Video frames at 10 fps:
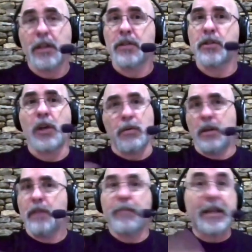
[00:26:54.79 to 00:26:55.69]
And so
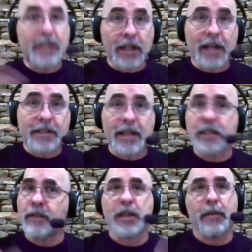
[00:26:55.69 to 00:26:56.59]
makes a lot of
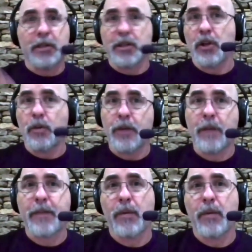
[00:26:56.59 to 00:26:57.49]
sense. If these companies can open
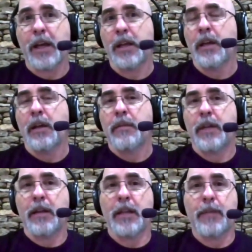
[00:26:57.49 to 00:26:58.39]
up that way,
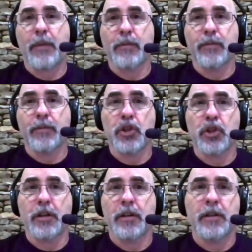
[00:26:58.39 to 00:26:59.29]
then they probably
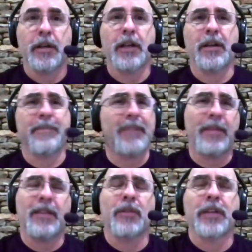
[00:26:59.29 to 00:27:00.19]
should. I, I
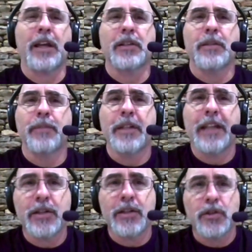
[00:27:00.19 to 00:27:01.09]
don't think I
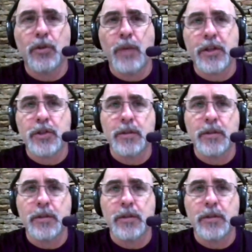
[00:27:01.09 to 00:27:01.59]
completely answered your question.